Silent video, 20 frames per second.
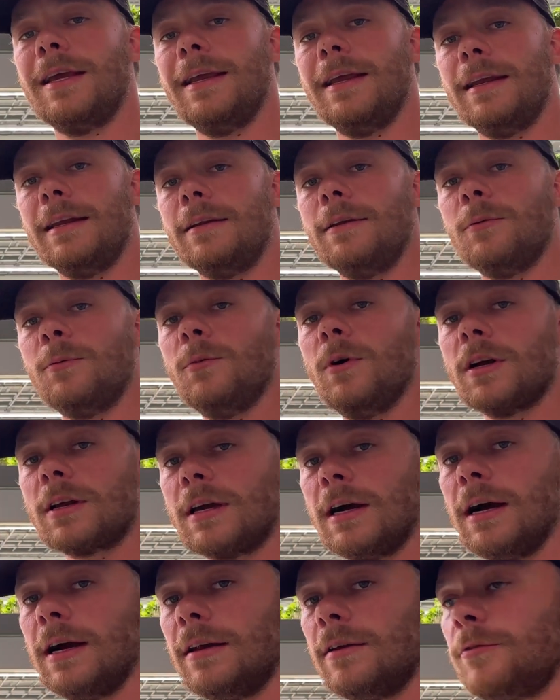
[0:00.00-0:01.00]
in what
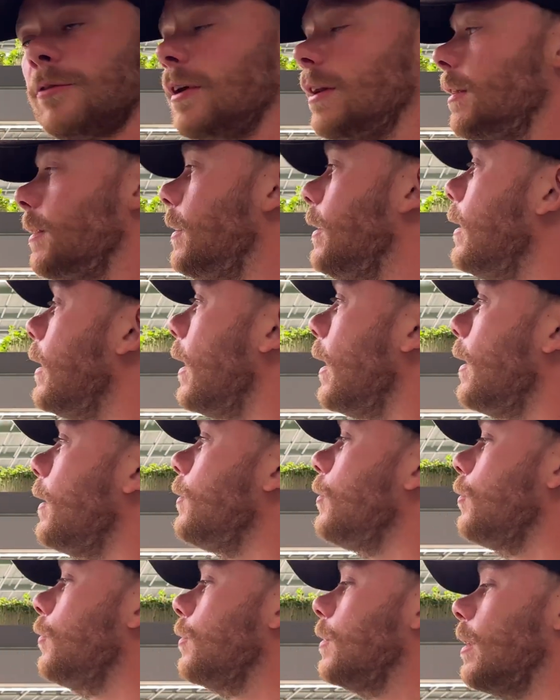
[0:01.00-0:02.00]
kind of LED
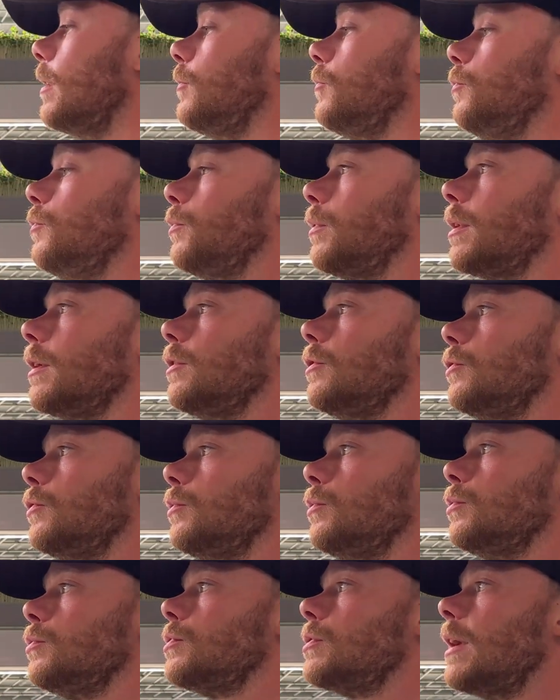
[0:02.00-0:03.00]
light that you can
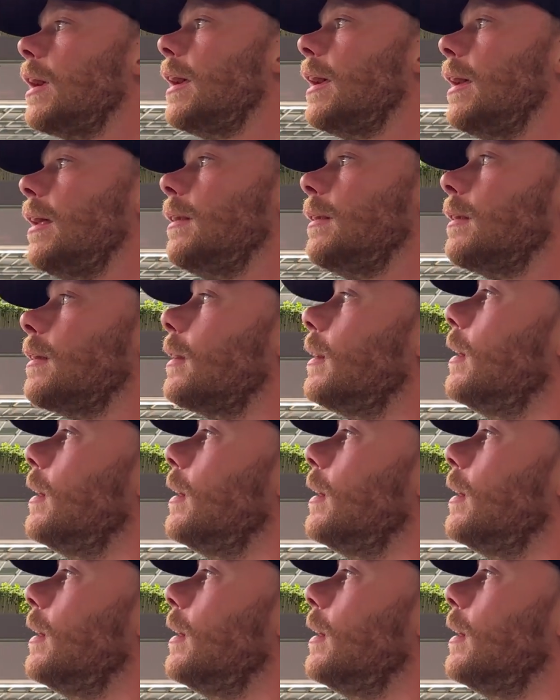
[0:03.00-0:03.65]
use, and